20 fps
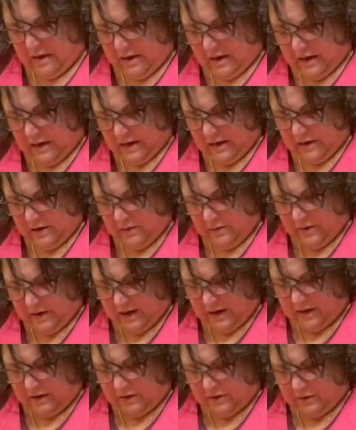I know when I
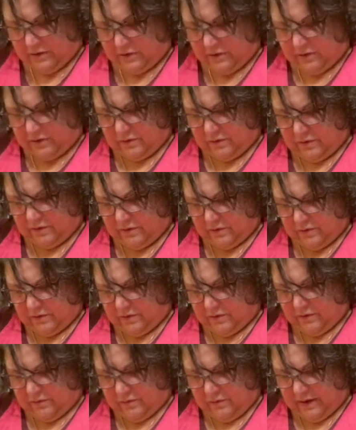use
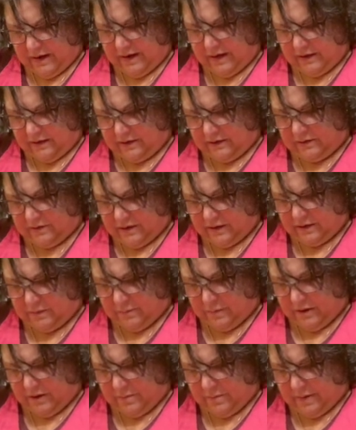regular sized
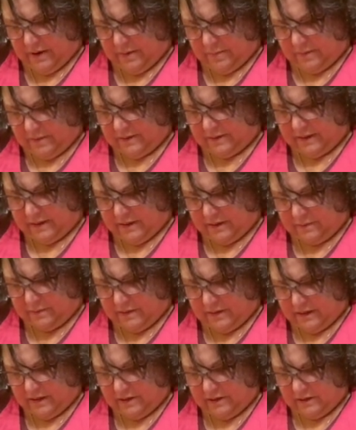bell peppers, that's what
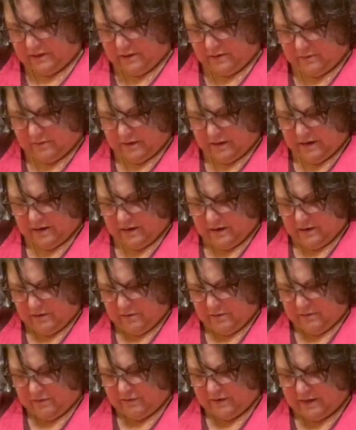I do. I cut
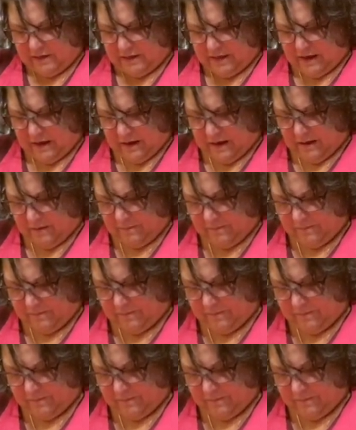off the top.